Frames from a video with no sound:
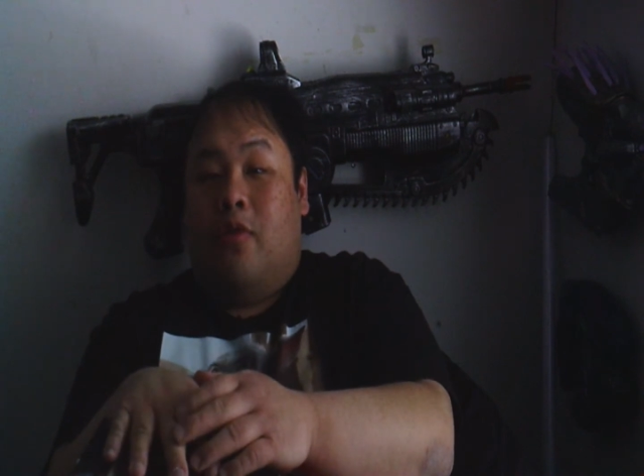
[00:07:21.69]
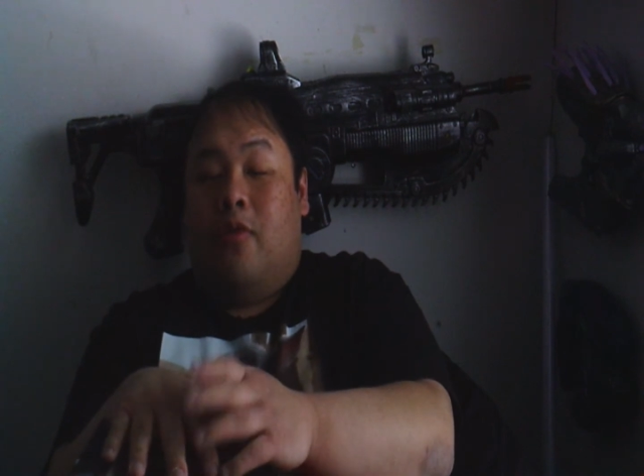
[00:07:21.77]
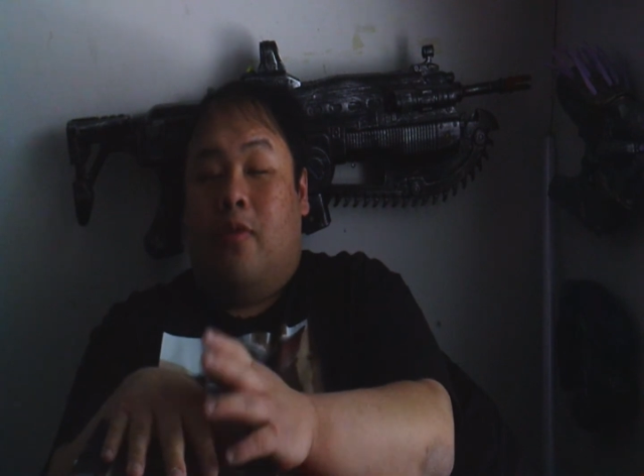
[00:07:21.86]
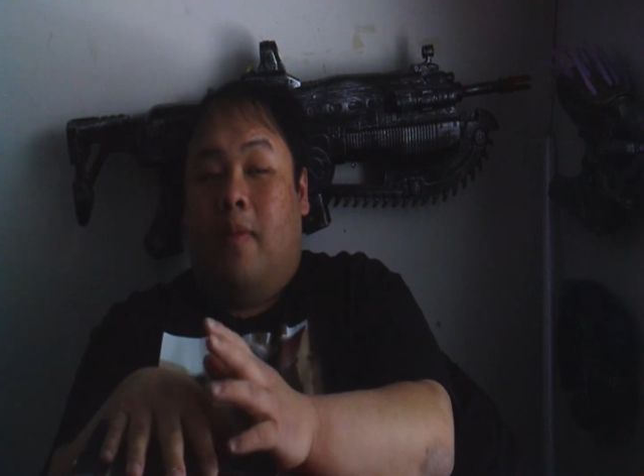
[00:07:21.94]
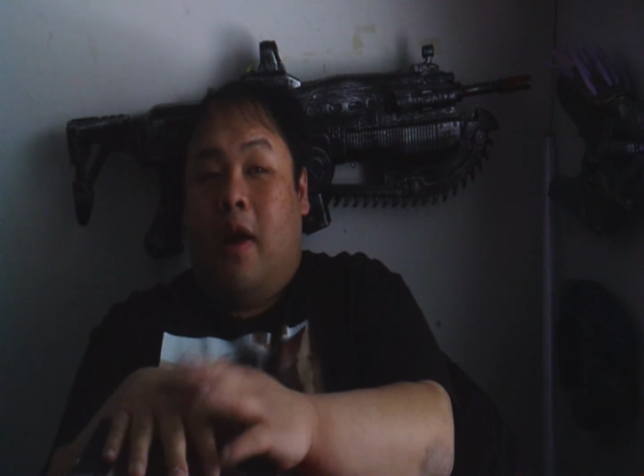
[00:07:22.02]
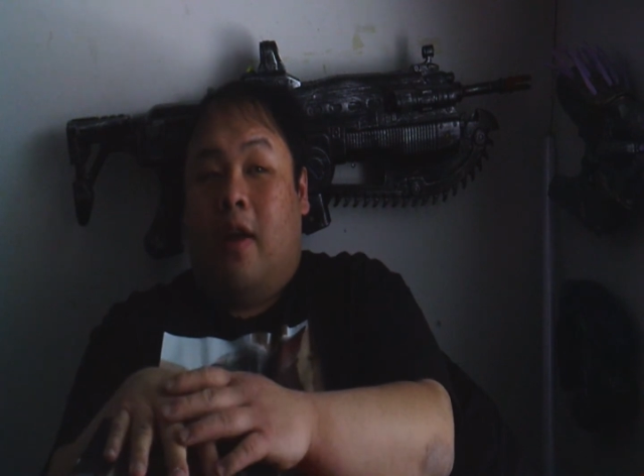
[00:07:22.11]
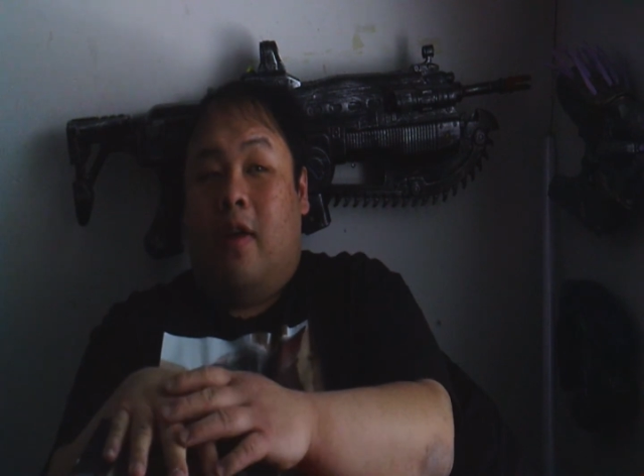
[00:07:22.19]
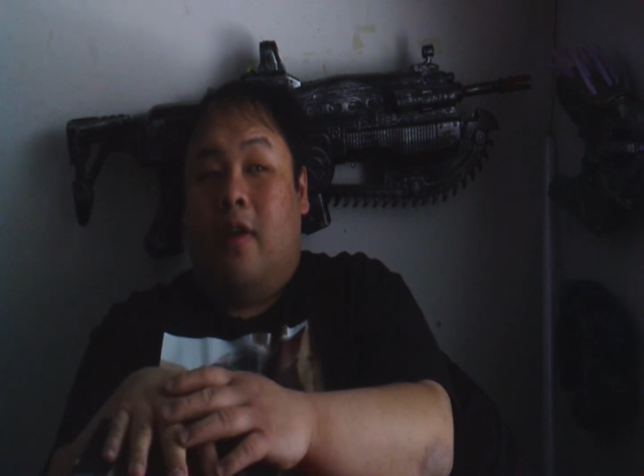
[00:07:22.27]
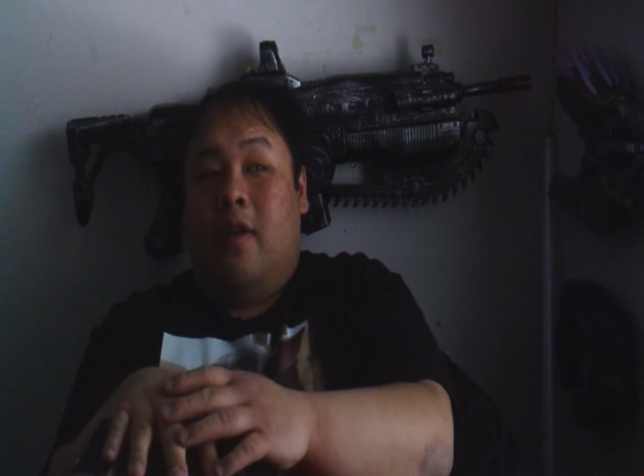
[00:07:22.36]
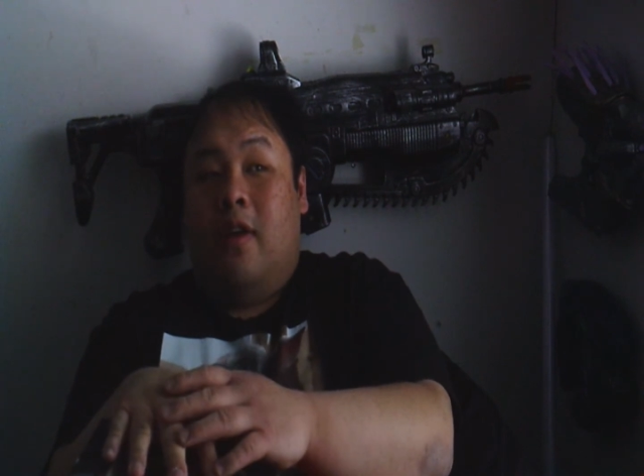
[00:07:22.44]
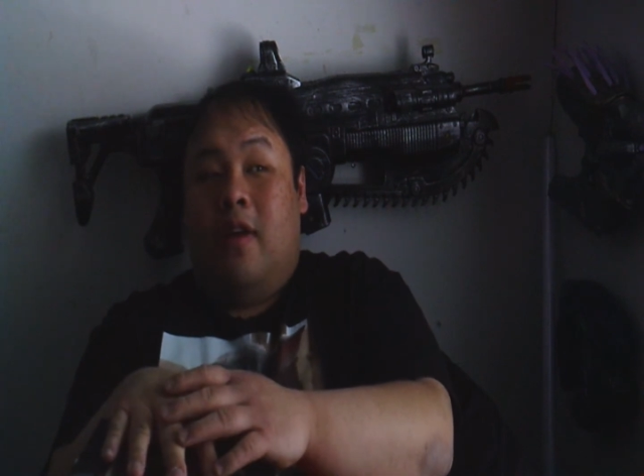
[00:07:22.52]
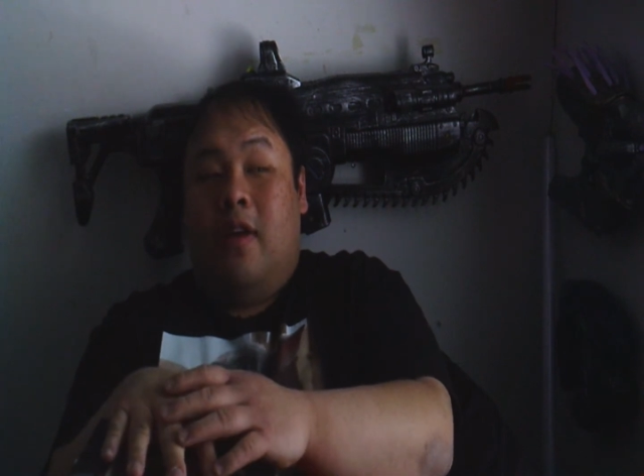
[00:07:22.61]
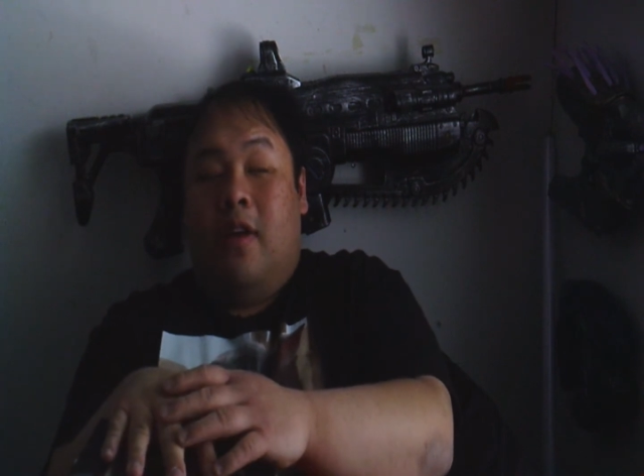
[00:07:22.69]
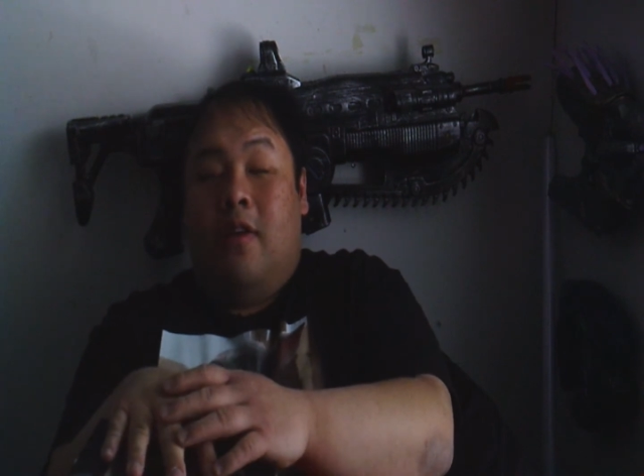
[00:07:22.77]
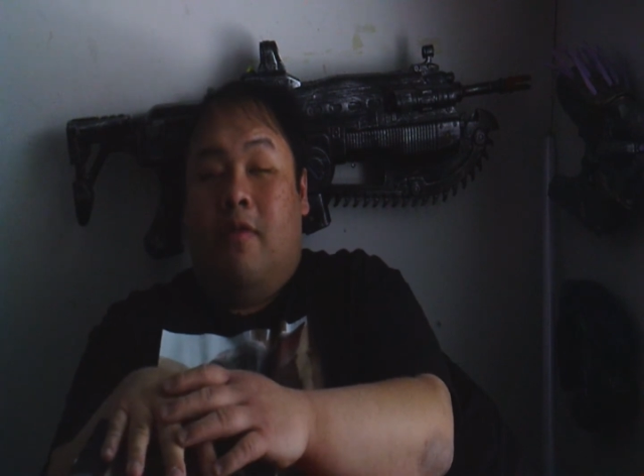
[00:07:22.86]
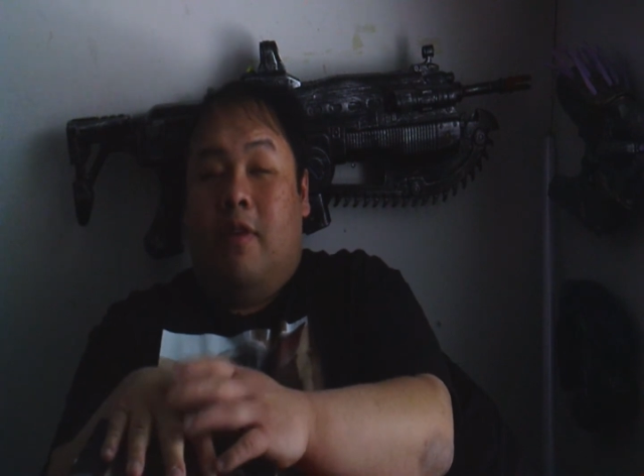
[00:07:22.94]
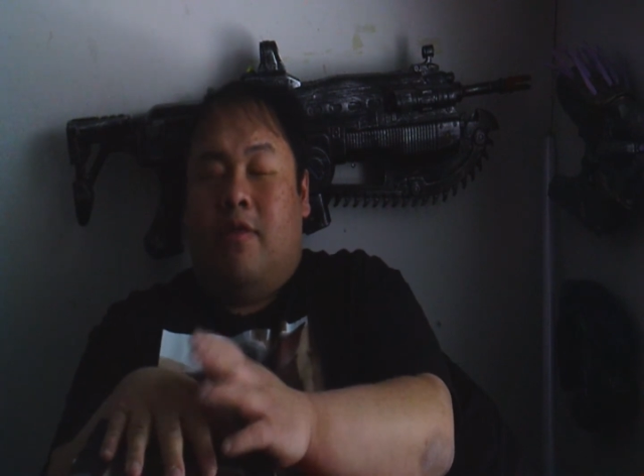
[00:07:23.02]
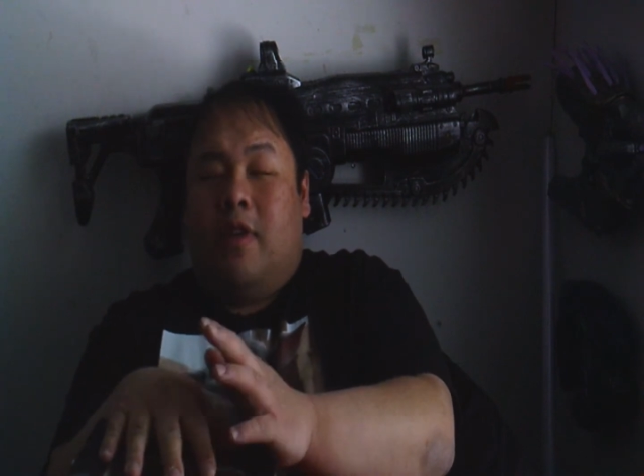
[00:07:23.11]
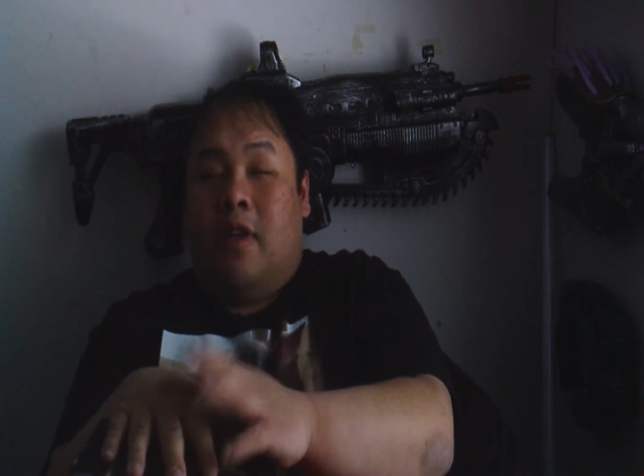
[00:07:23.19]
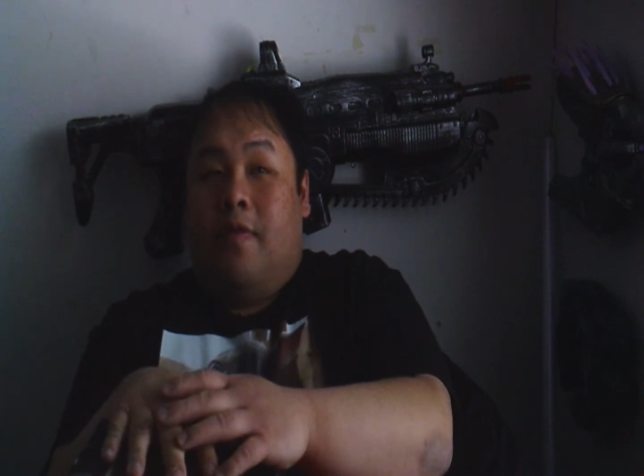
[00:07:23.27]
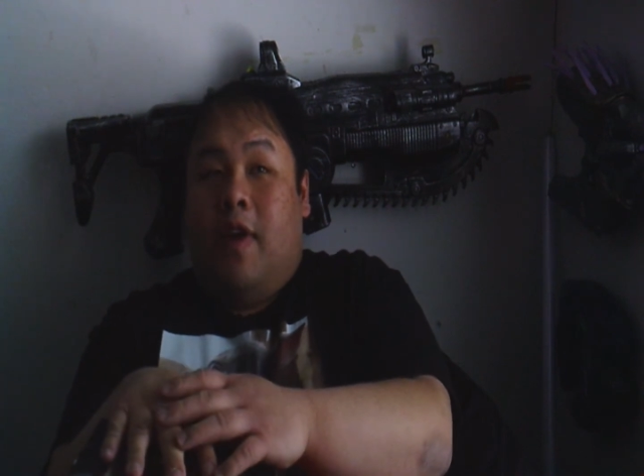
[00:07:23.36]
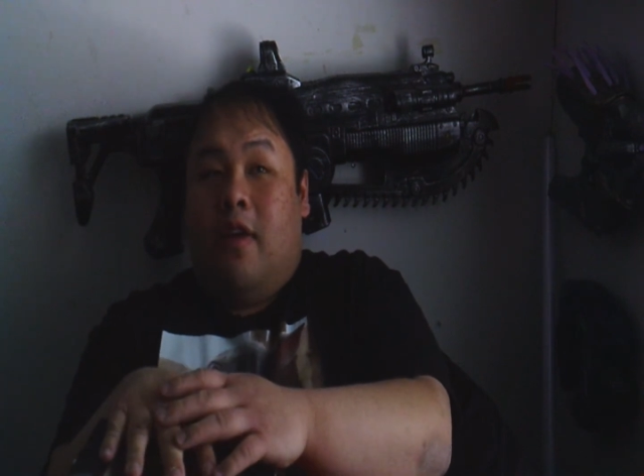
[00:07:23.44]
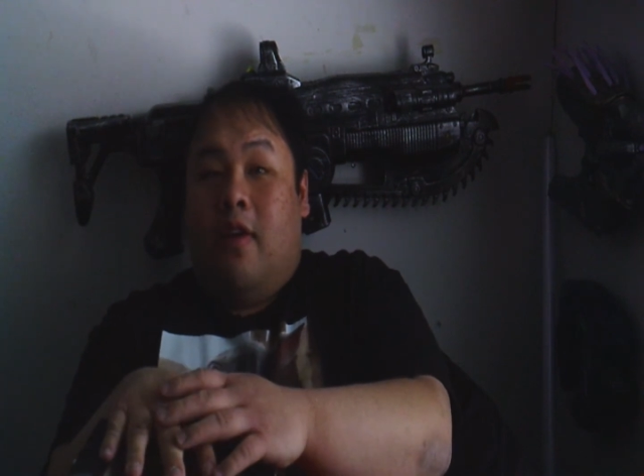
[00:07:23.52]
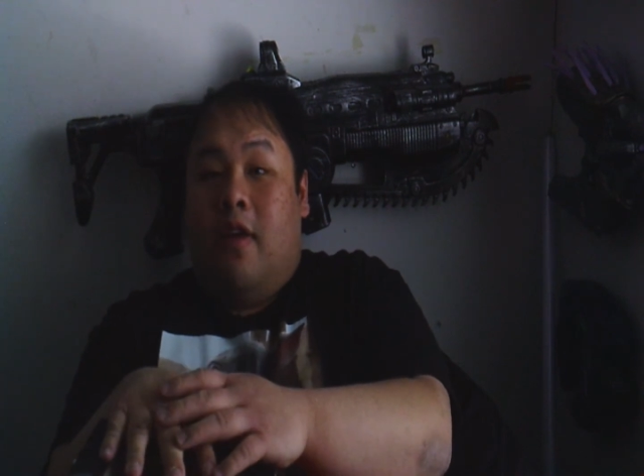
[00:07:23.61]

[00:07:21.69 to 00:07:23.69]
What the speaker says: monitor when he was talking to Vader,